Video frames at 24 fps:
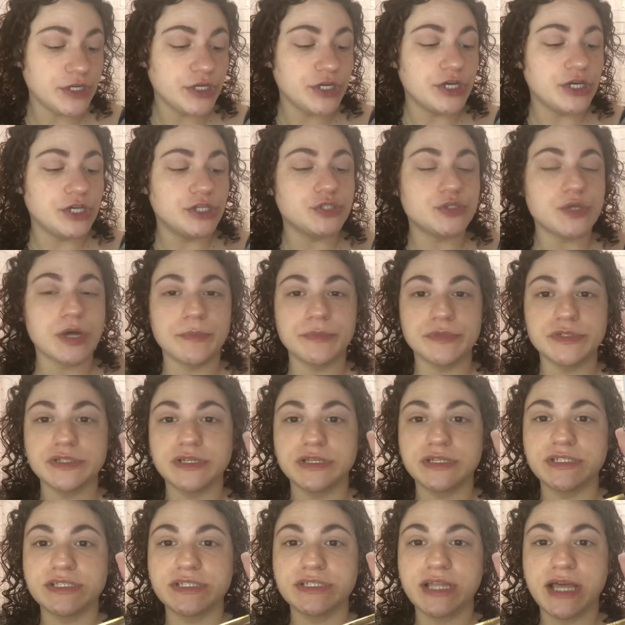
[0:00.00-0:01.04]
So I'm just going
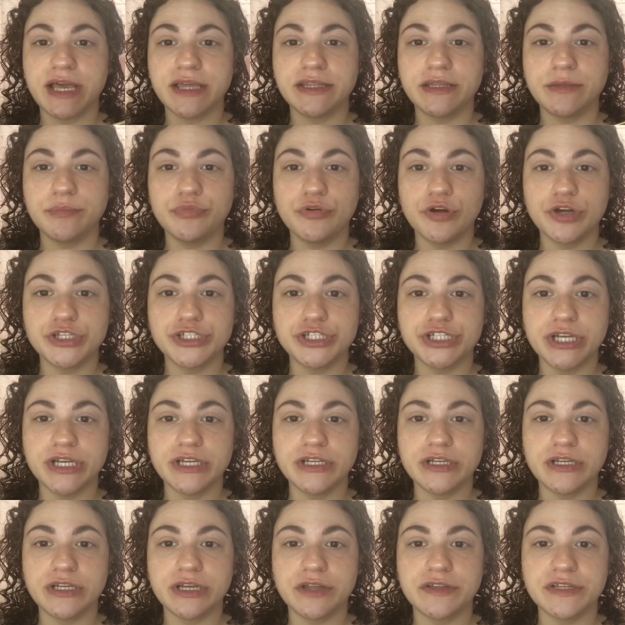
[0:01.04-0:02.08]
to slide the brush
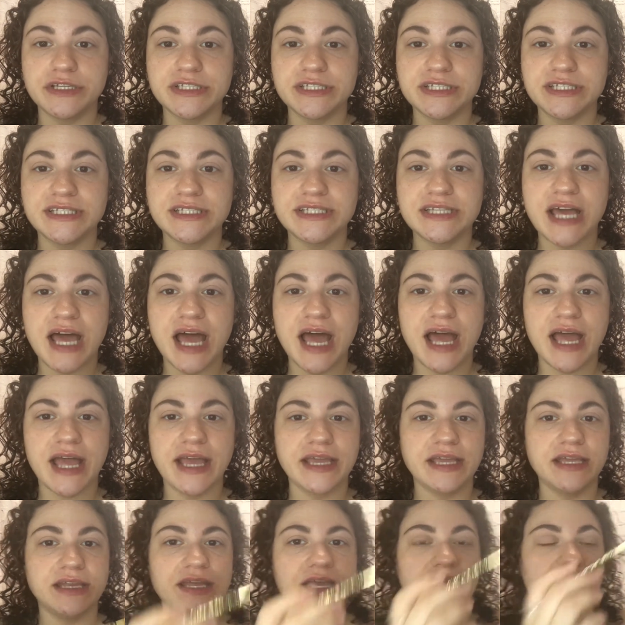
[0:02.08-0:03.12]
in on its
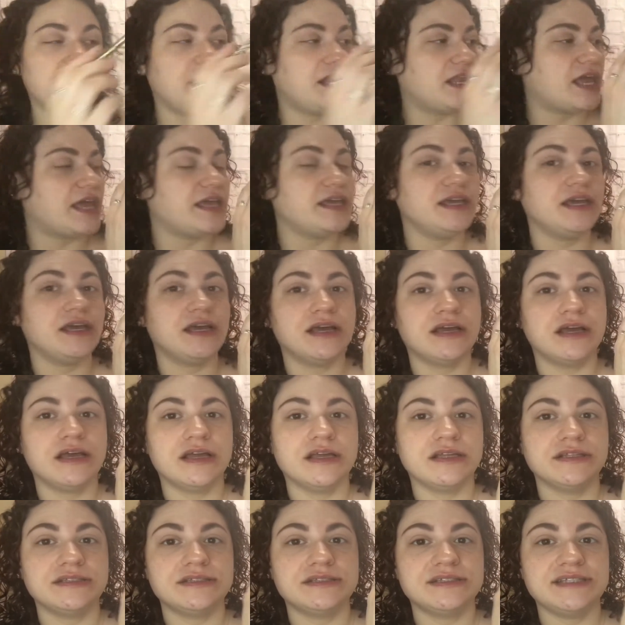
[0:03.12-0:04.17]
side, and I
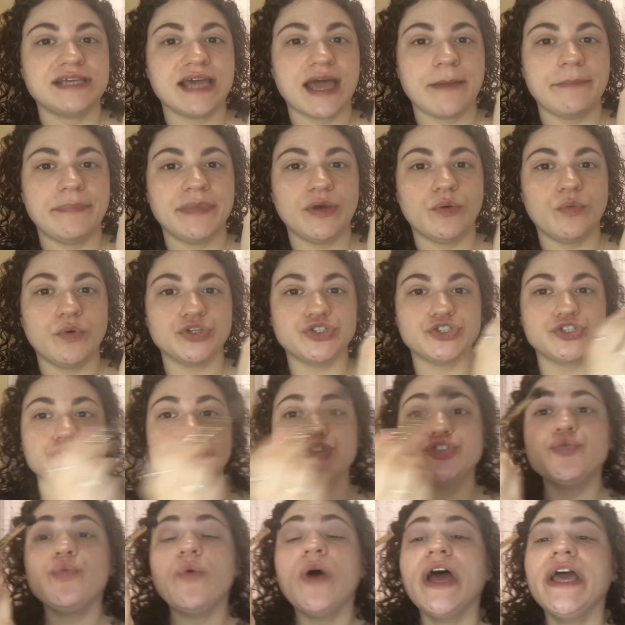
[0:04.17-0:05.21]
tap it once or
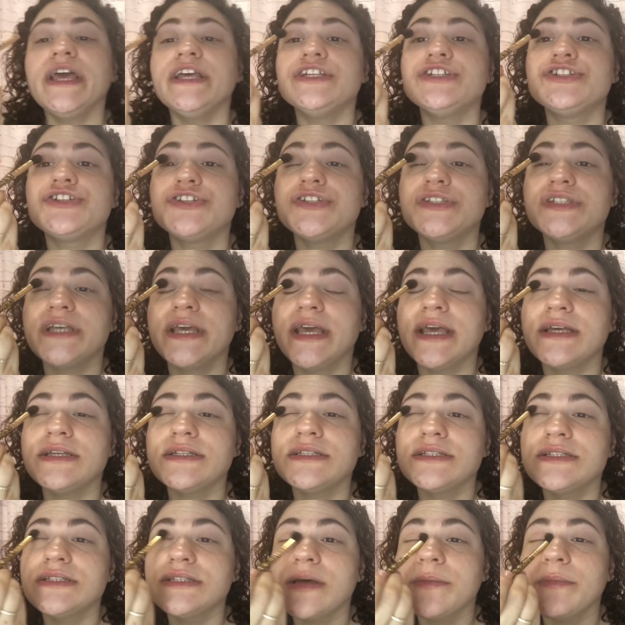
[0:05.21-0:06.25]
twice just to get
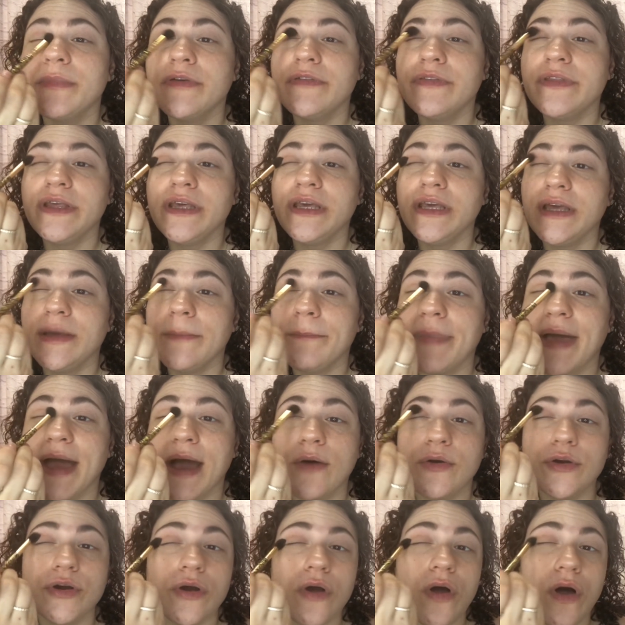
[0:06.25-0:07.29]
some of the
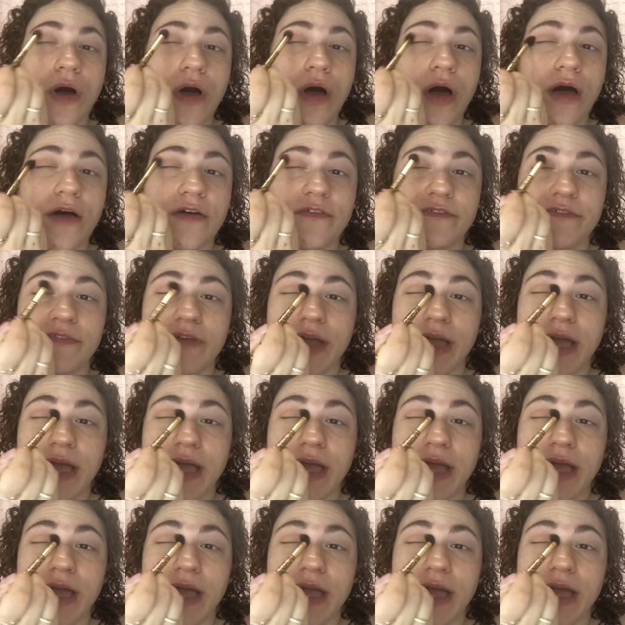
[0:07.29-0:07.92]
powder off.